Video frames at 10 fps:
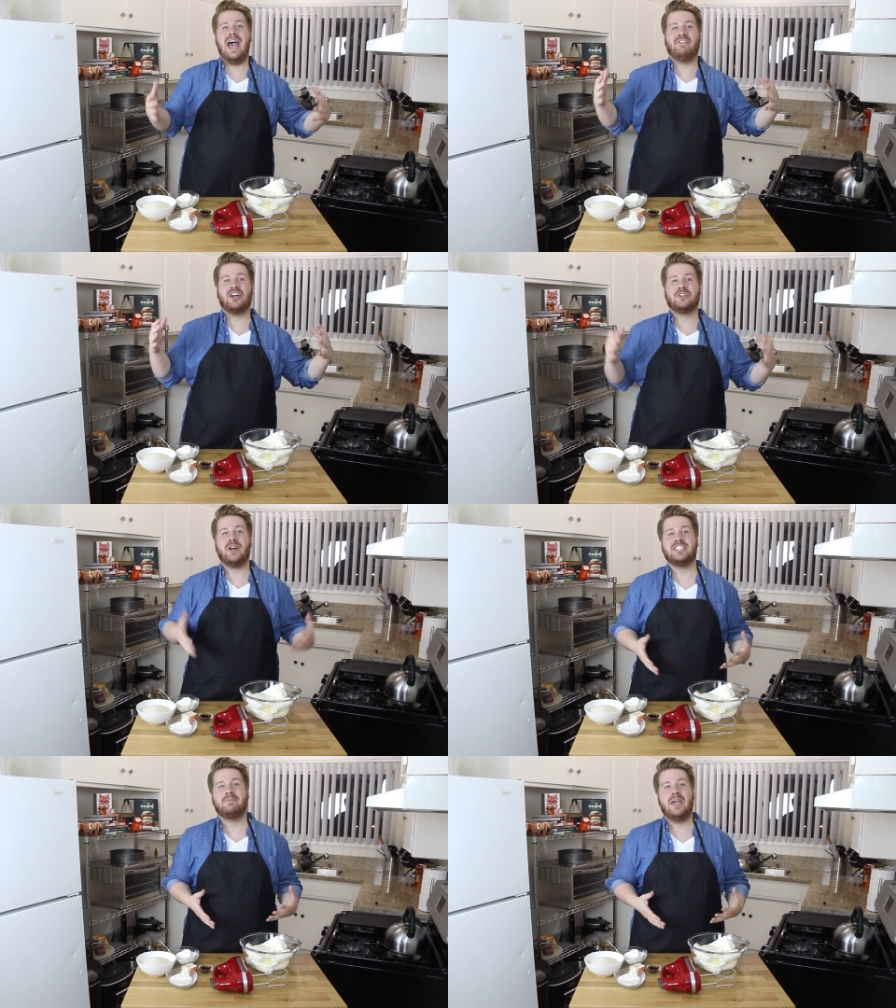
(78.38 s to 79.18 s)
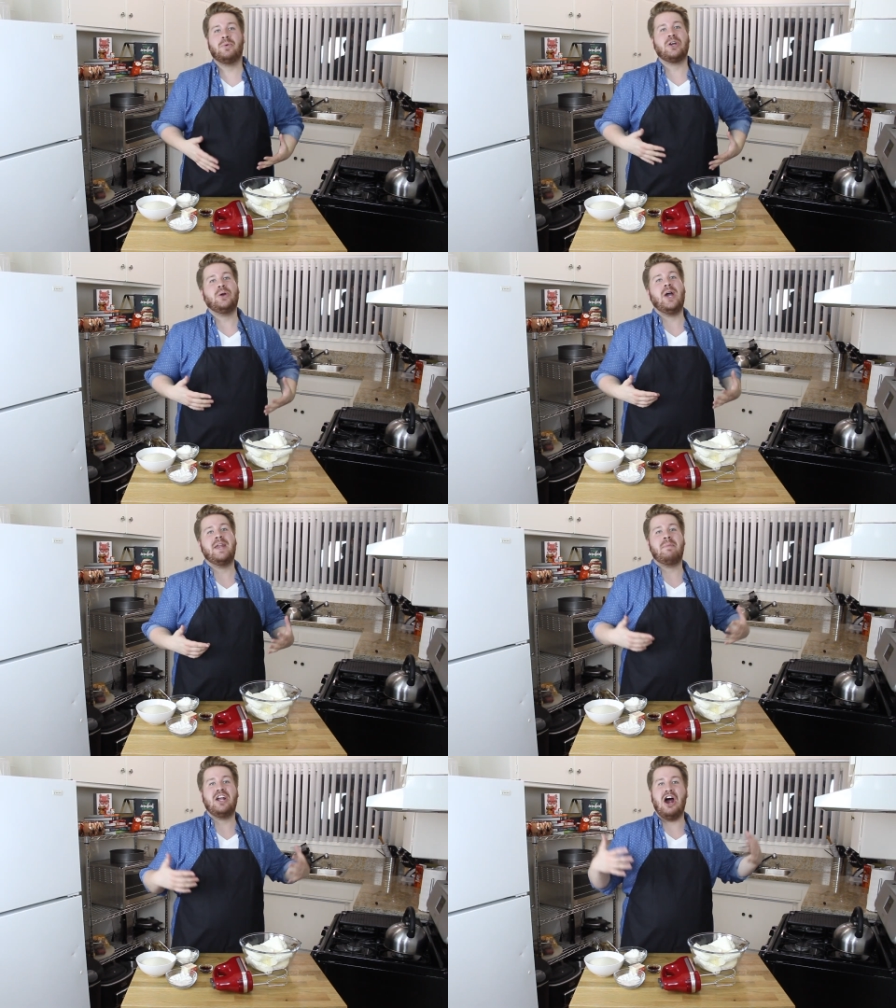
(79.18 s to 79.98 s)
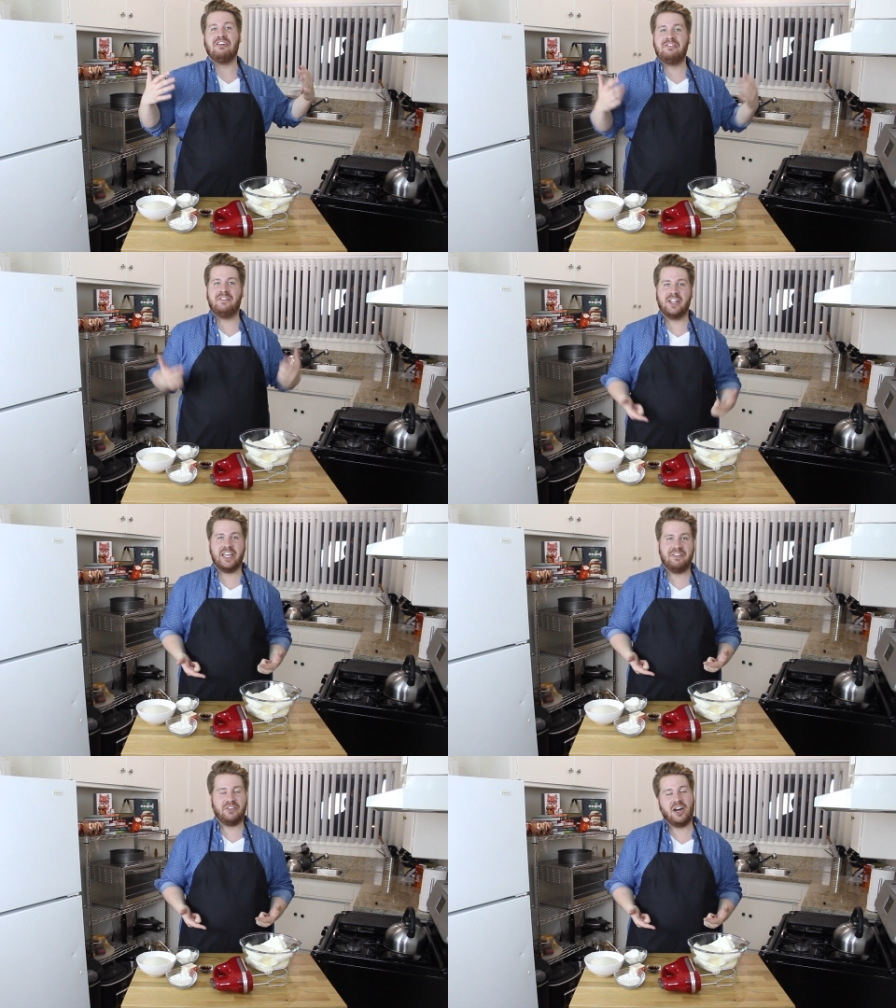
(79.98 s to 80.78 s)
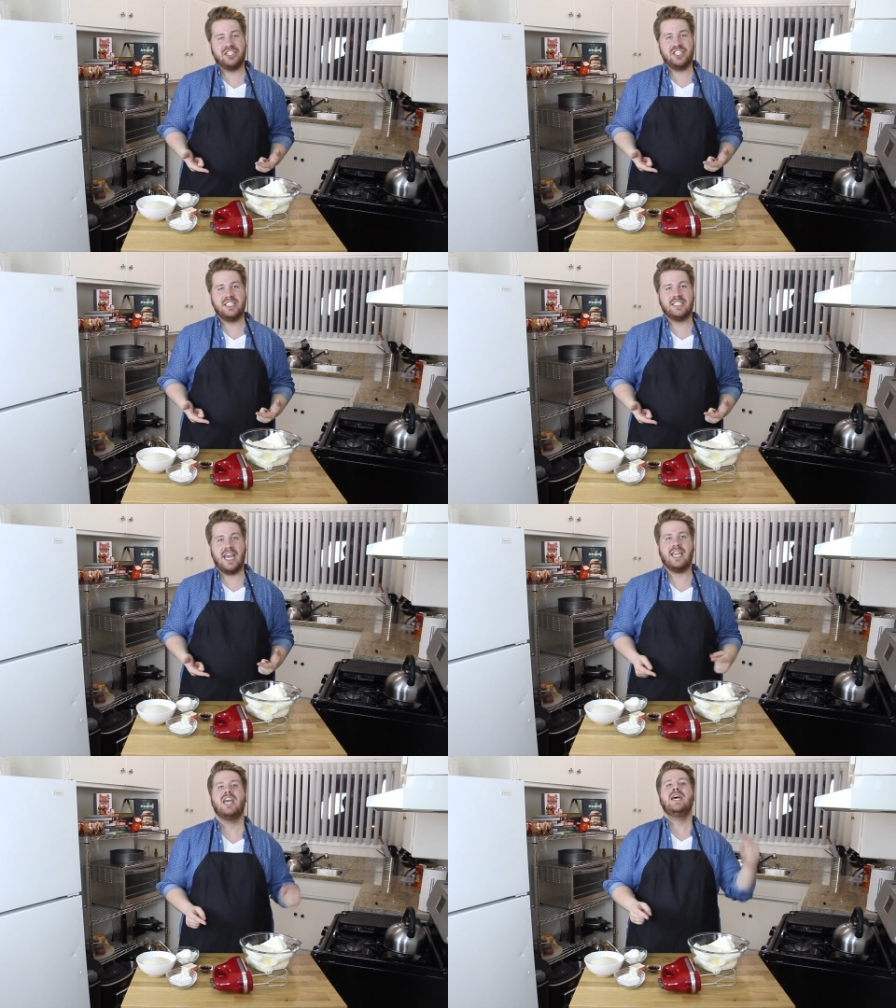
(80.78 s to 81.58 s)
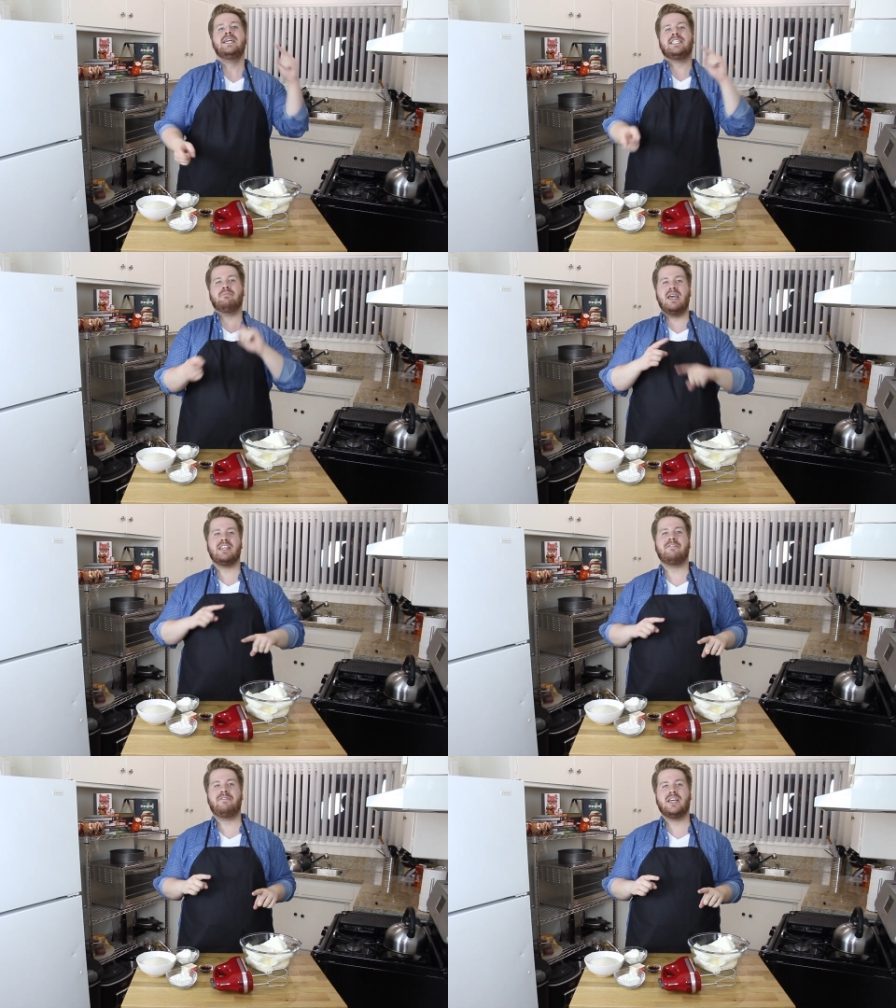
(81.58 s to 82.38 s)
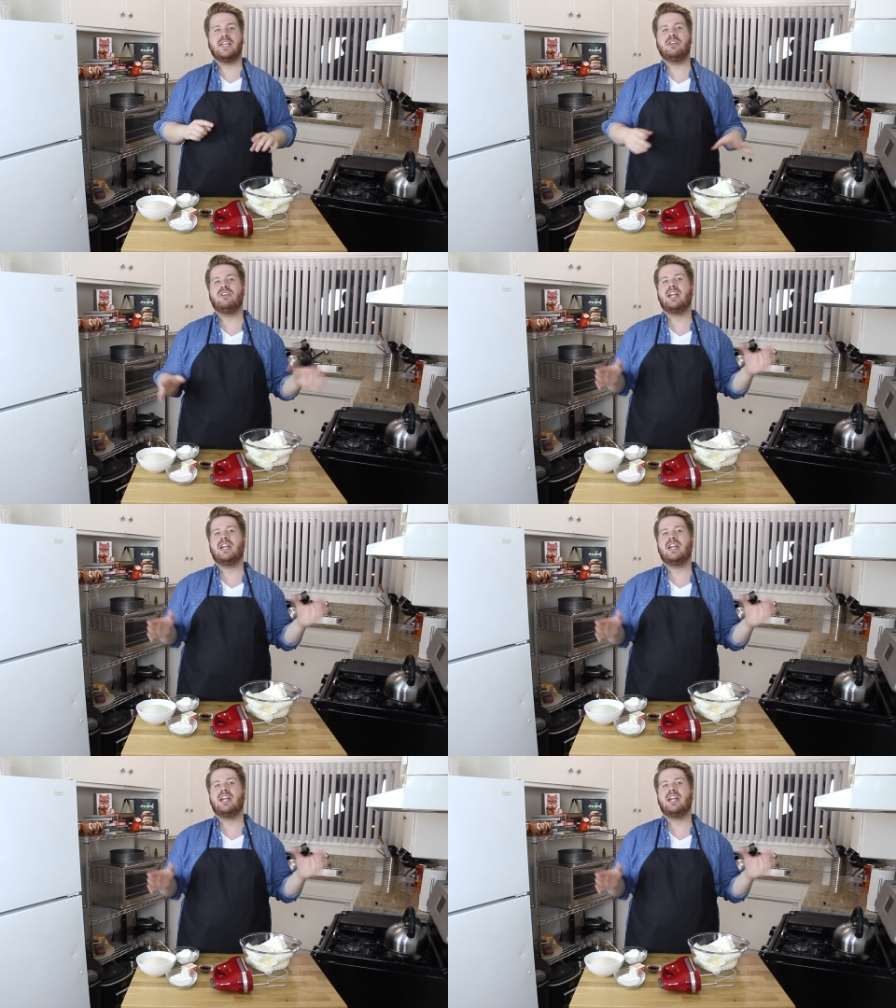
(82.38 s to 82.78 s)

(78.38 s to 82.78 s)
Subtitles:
we have our crust made. We're gonna go ahead and make our filling for our cheesecake. To make the filling, you